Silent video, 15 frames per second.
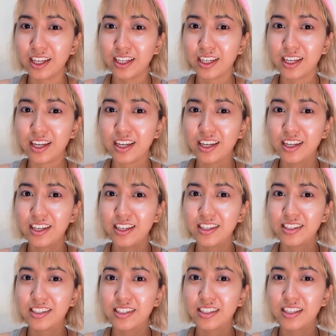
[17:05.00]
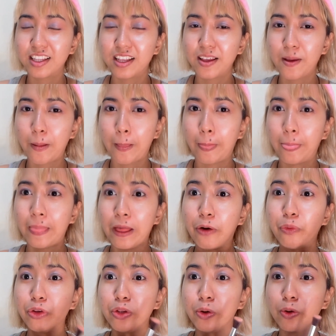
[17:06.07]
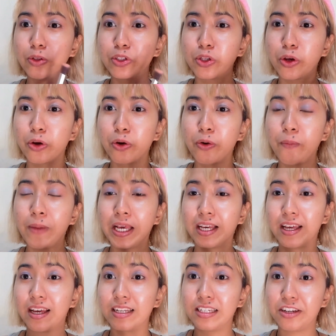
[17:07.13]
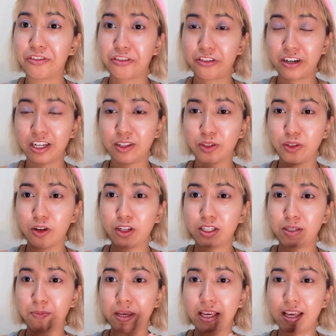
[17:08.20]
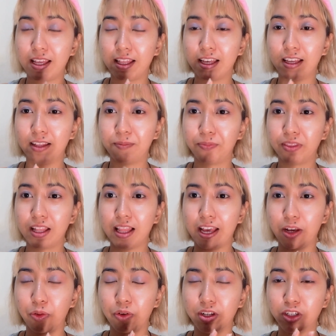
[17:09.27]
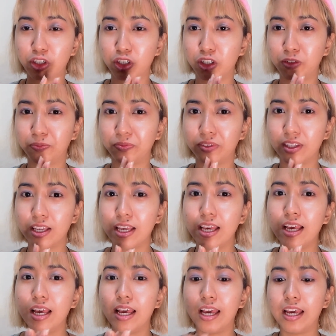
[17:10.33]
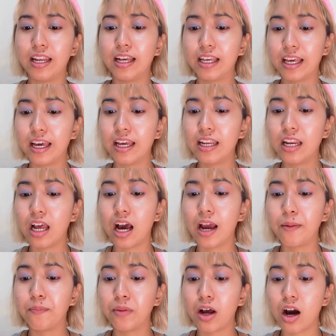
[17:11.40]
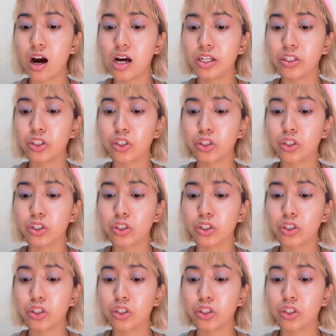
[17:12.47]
because that would also make a difference on speaking the language. And again, I'm not